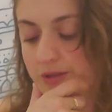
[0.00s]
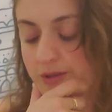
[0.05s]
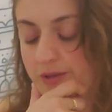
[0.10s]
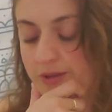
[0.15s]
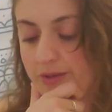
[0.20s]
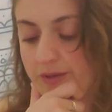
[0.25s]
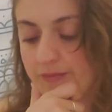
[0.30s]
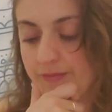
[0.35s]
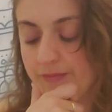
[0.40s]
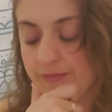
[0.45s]

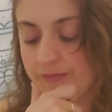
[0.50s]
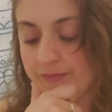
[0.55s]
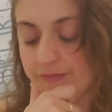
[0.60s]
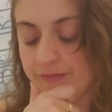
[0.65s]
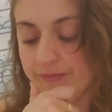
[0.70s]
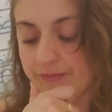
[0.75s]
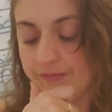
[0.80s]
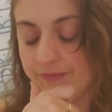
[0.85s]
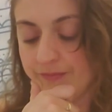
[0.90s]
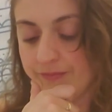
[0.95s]

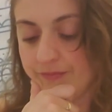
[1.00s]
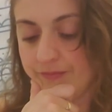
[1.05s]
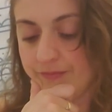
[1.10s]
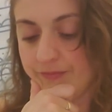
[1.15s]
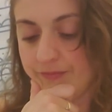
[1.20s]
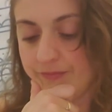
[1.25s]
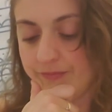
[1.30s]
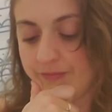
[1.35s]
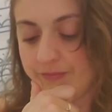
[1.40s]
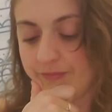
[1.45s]

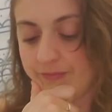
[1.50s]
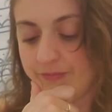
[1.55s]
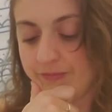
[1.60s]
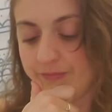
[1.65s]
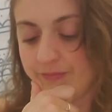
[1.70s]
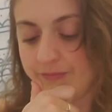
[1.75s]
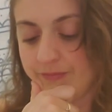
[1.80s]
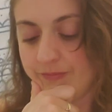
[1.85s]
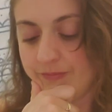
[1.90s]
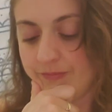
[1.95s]

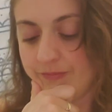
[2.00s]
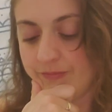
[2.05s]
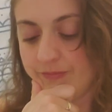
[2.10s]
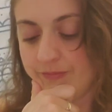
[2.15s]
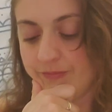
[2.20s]
No one is speaking in this clip.